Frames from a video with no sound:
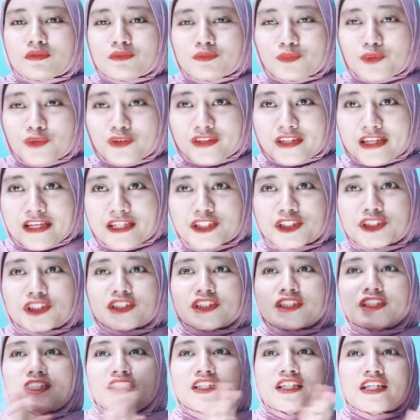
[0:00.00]

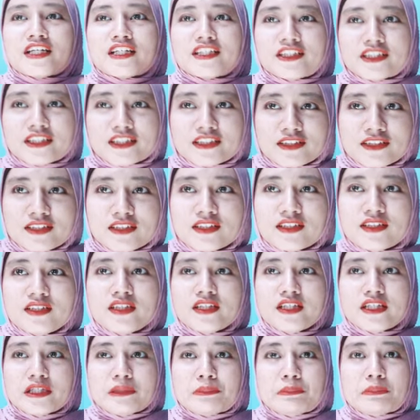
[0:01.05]
Protection Agency
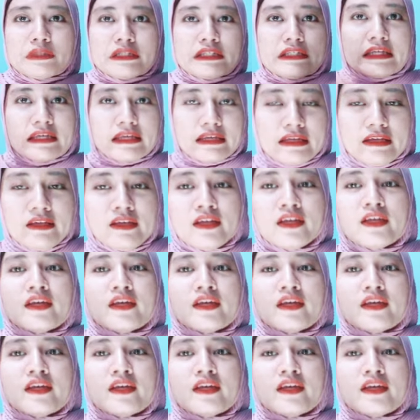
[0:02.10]
EPA